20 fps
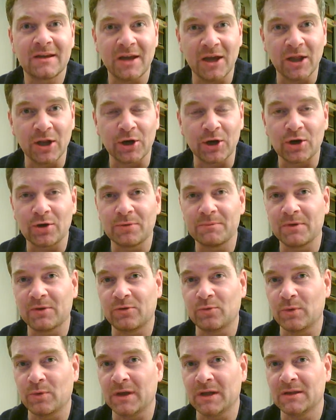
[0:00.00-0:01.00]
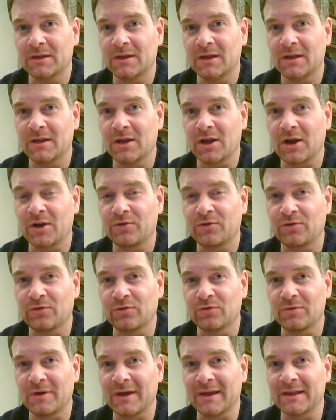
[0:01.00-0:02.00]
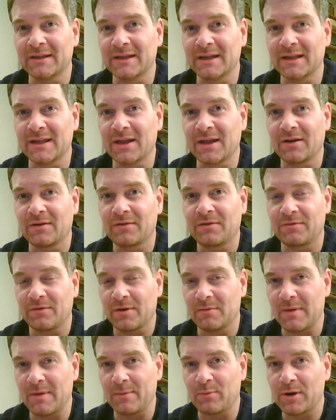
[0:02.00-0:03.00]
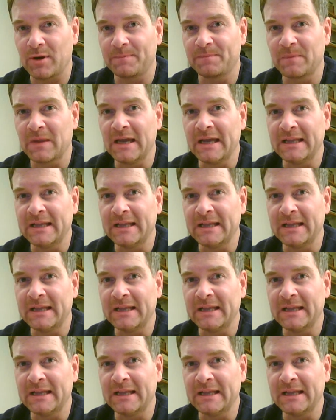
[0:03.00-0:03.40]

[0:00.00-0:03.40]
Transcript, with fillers: killer between DDR2 and DDR3 memory.